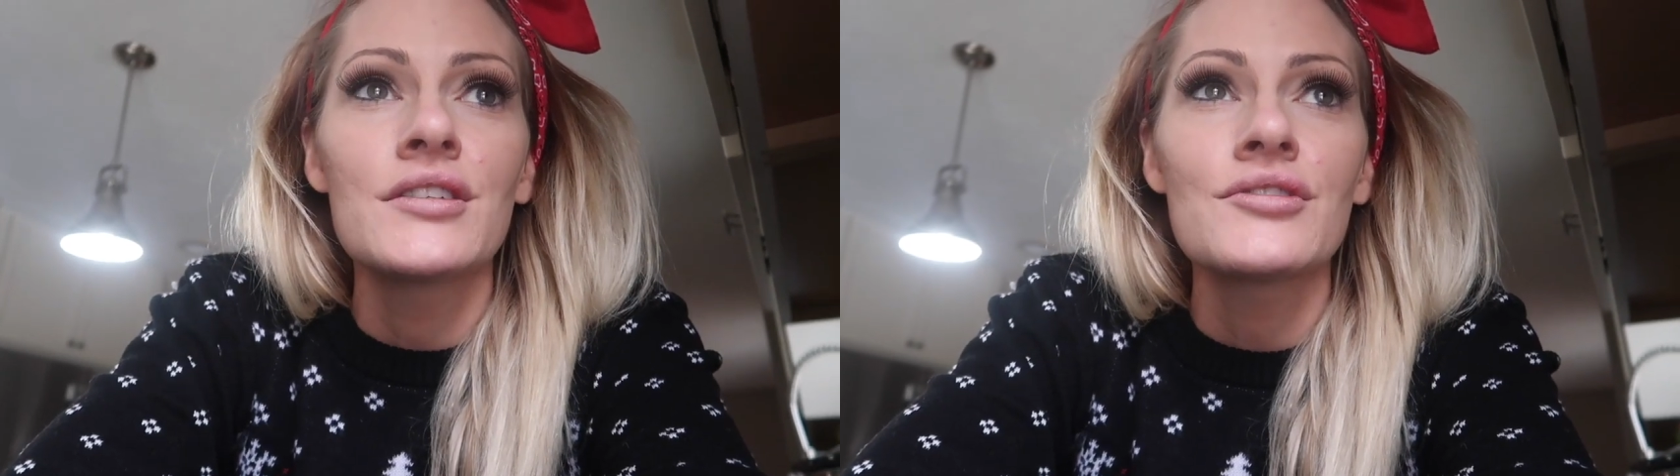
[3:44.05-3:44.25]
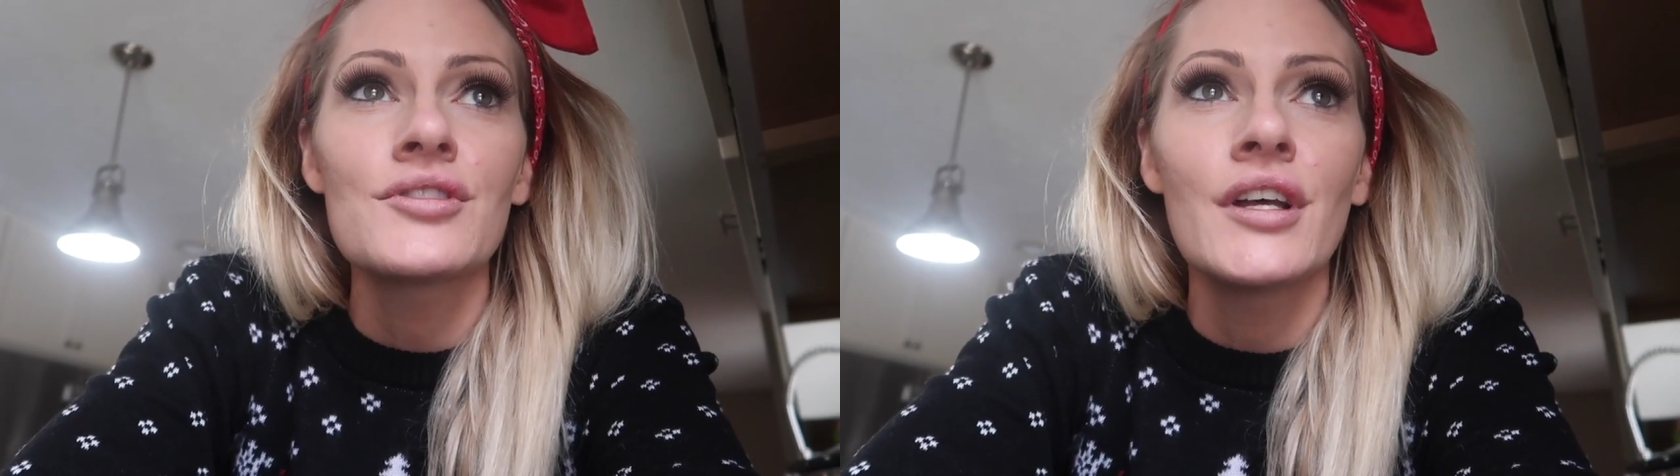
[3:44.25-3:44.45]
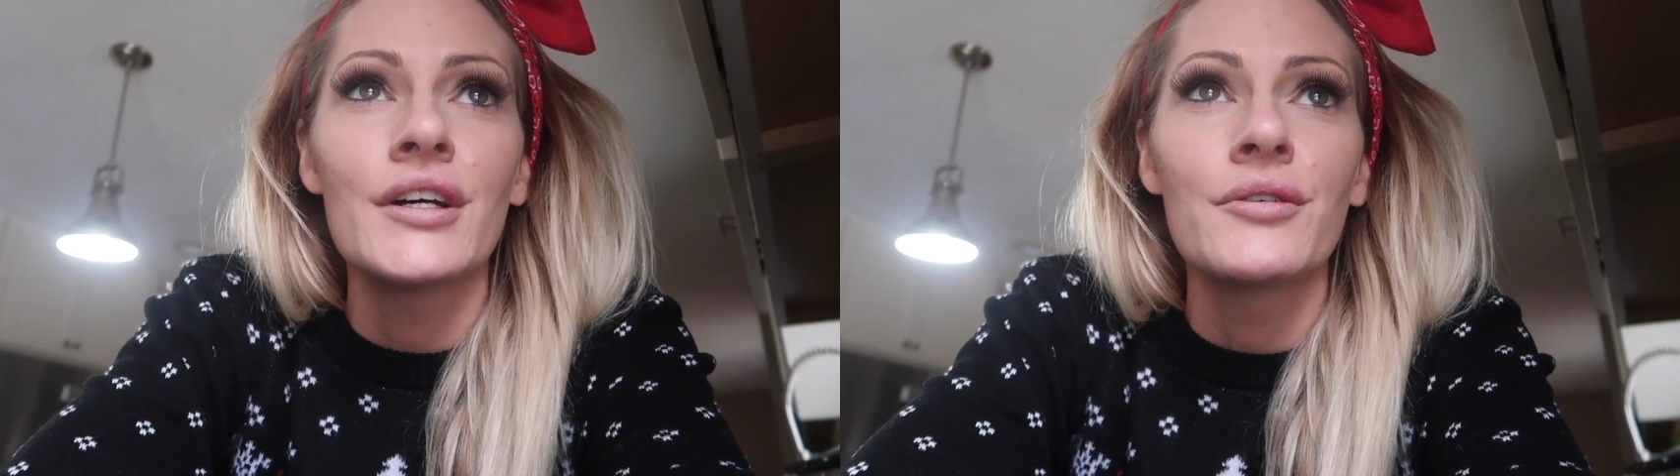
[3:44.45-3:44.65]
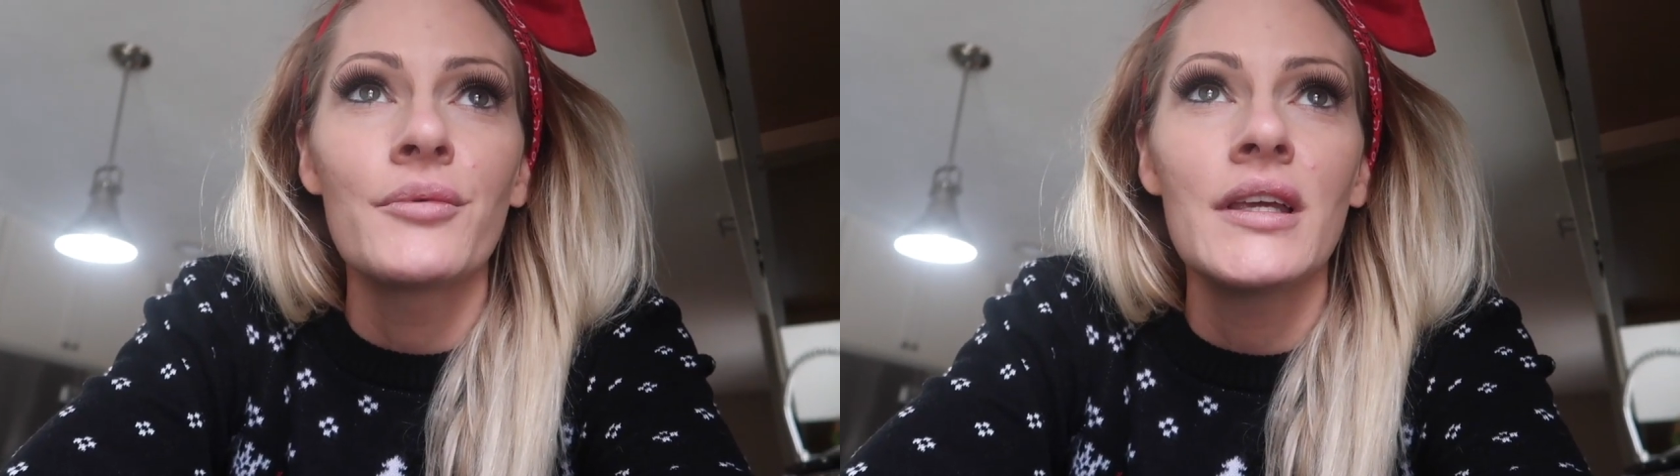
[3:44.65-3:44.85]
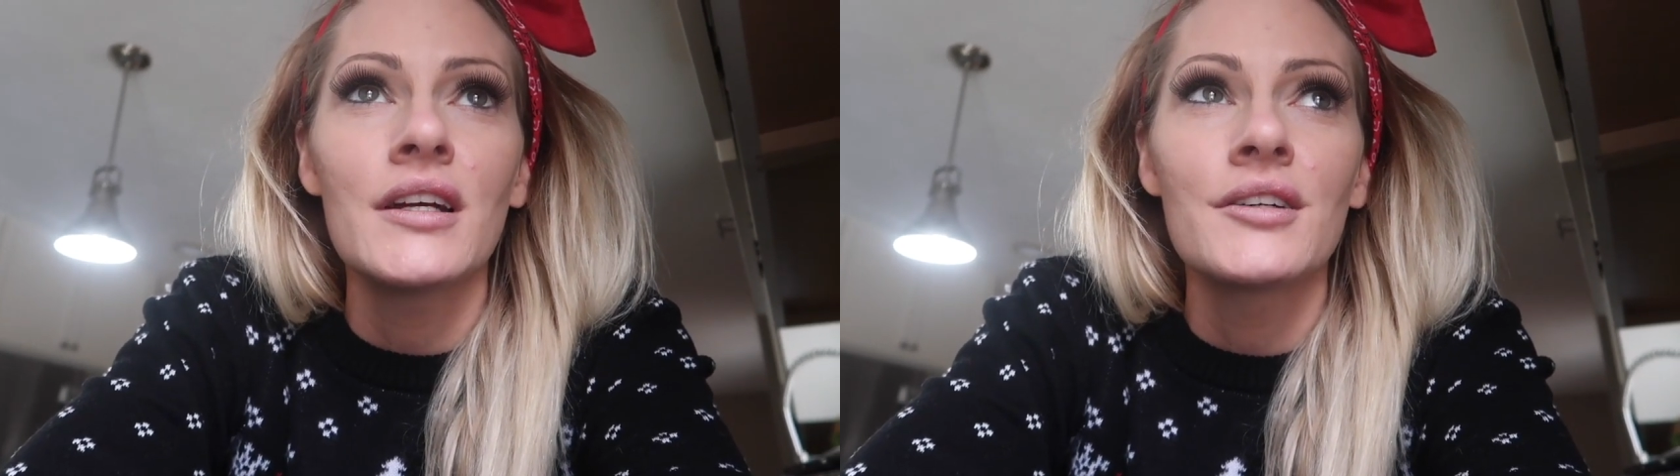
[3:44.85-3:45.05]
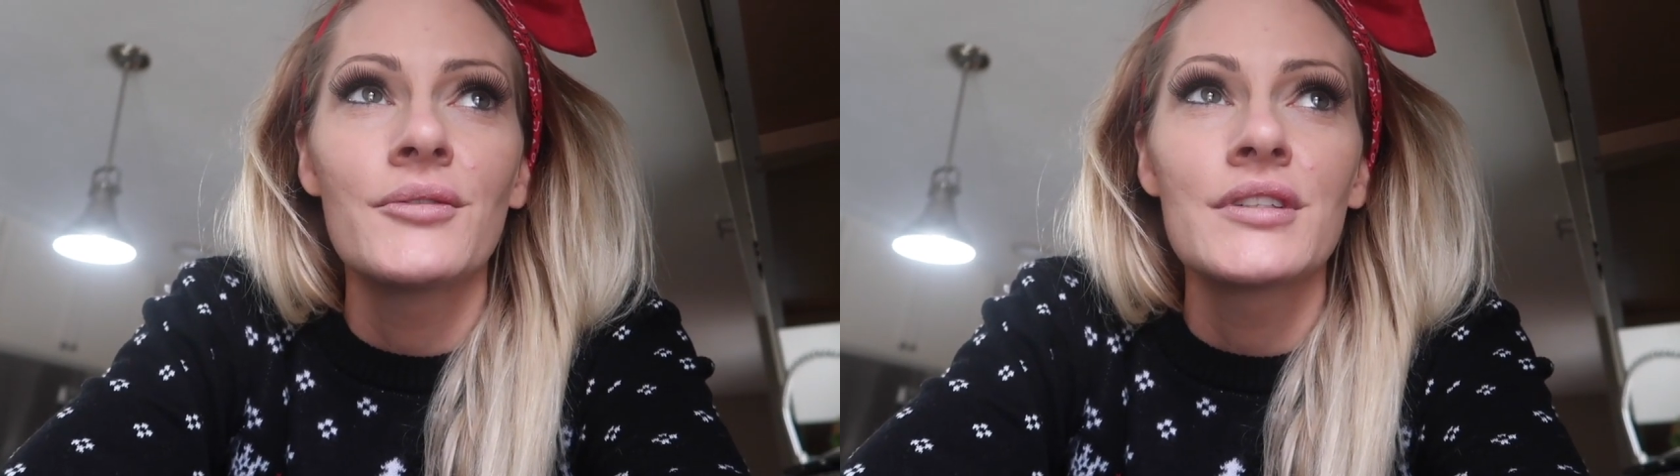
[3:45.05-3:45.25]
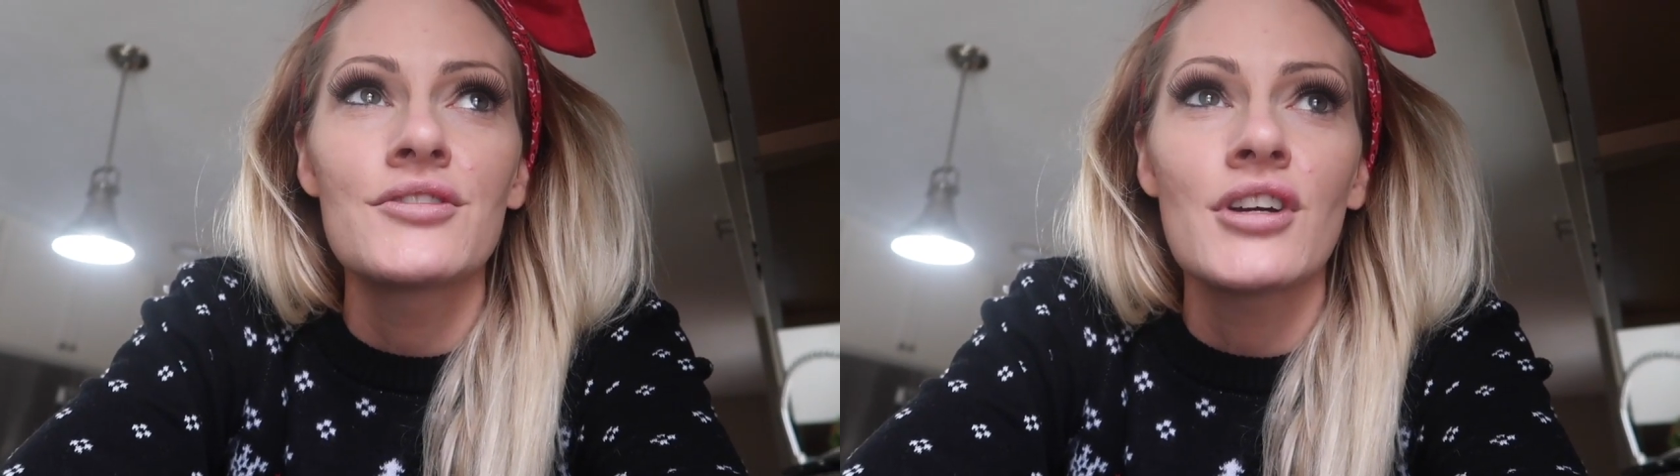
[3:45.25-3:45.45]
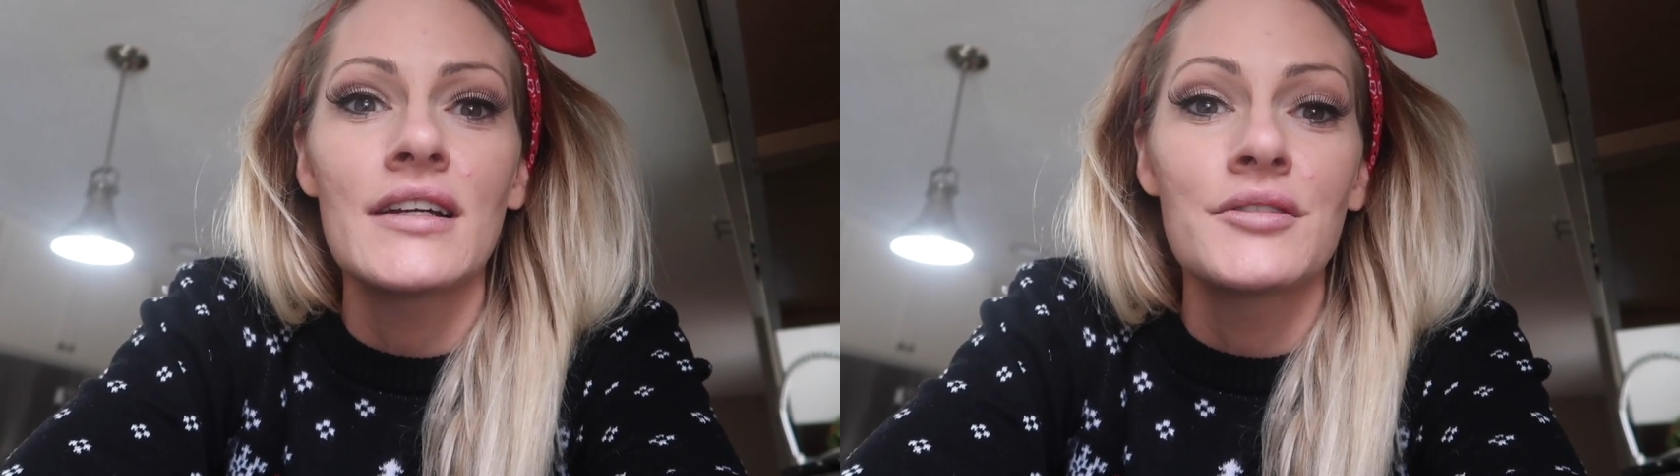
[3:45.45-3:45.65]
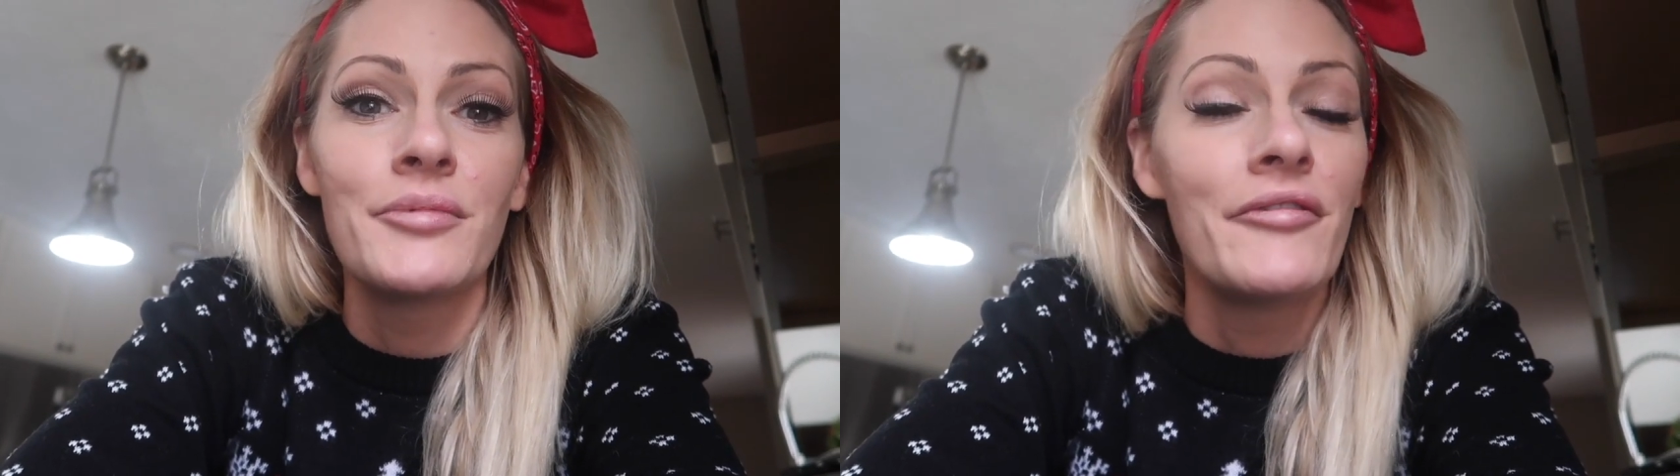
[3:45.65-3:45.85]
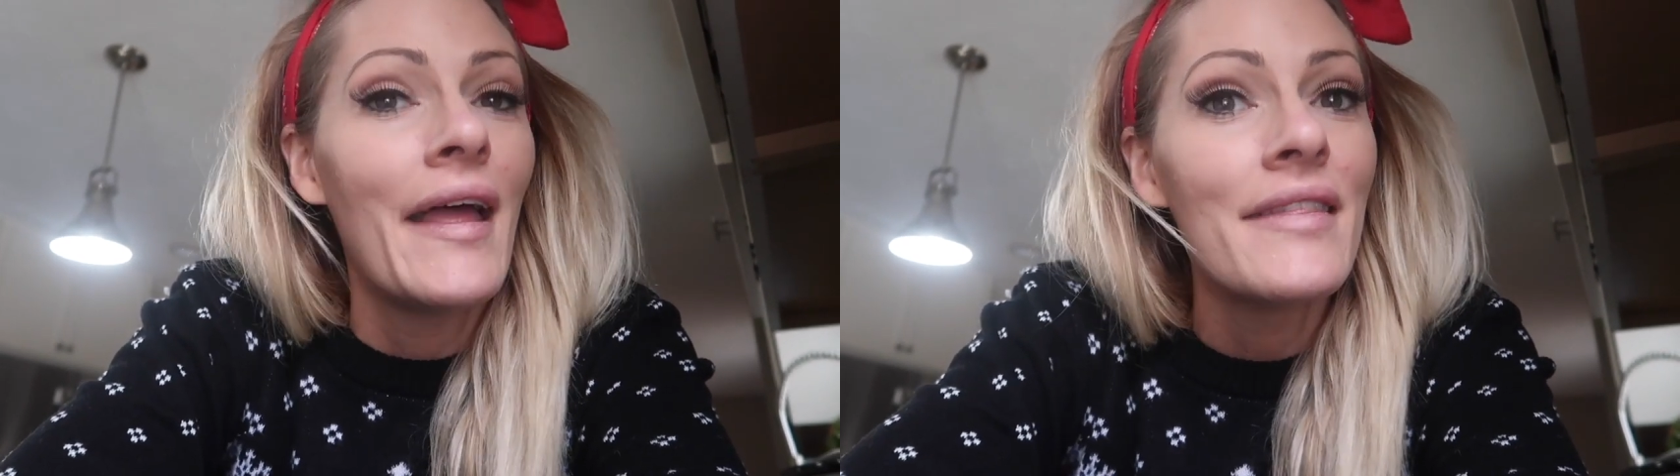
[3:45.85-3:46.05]
So we are going to try to
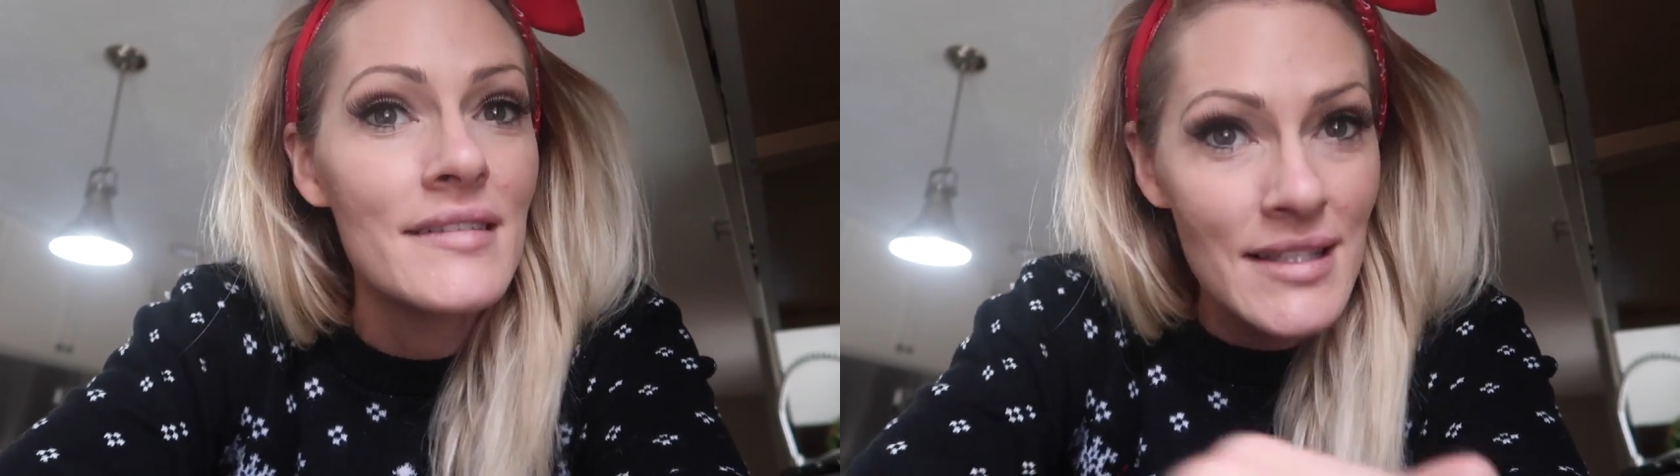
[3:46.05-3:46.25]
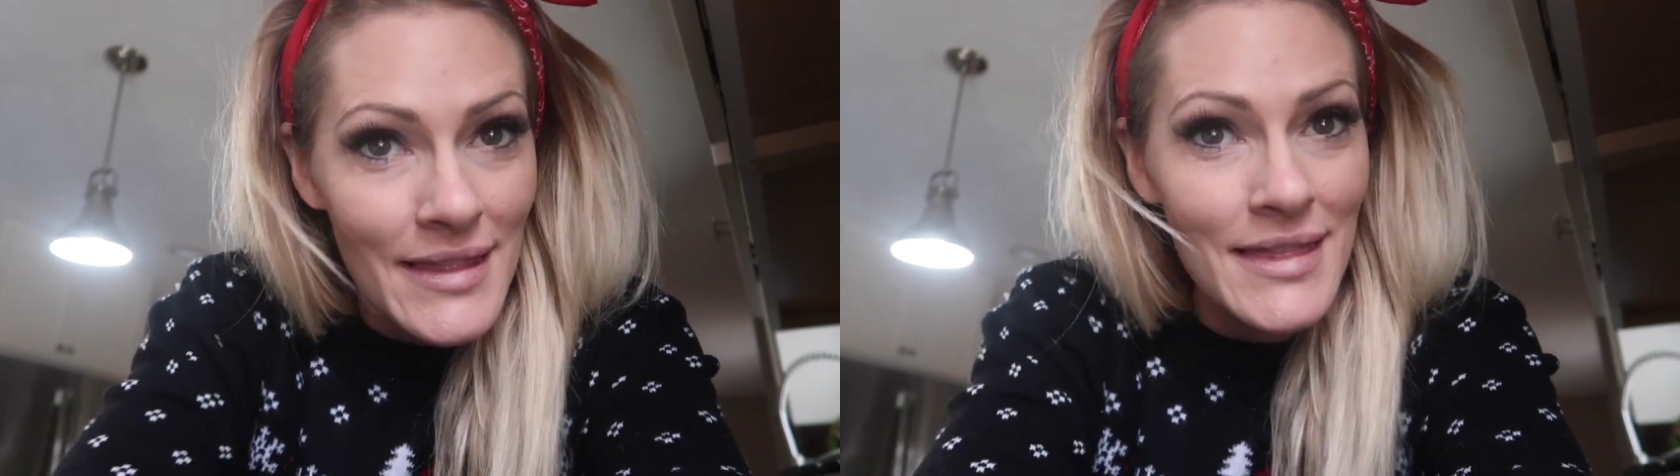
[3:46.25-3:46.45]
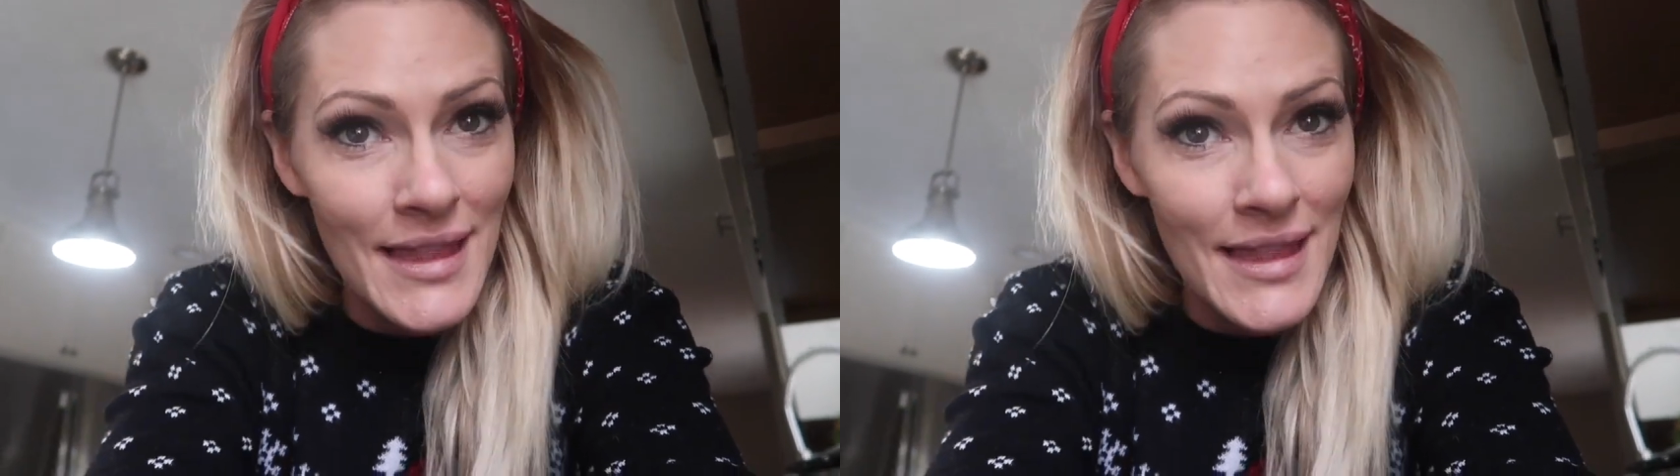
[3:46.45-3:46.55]
prevent